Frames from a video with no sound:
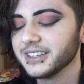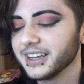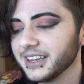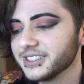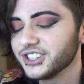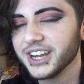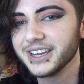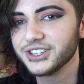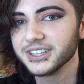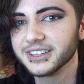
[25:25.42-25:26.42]
it's
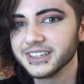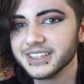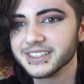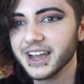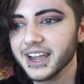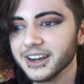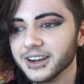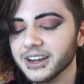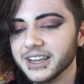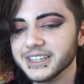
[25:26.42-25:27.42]
changing the
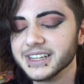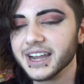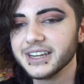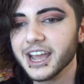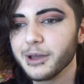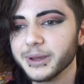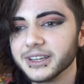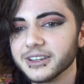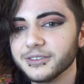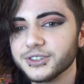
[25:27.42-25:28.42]
entire
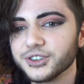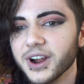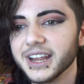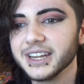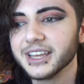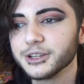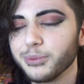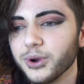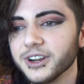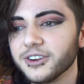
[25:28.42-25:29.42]
dynamic of trying to get their
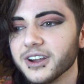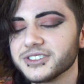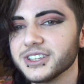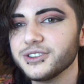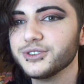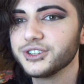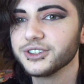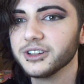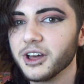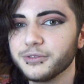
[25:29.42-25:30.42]
point across that you
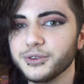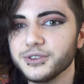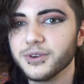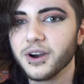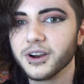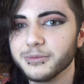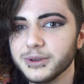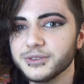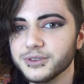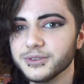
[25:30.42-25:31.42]
should love who you are and
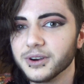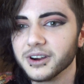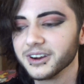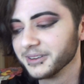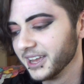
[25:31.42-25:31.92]
be who you are.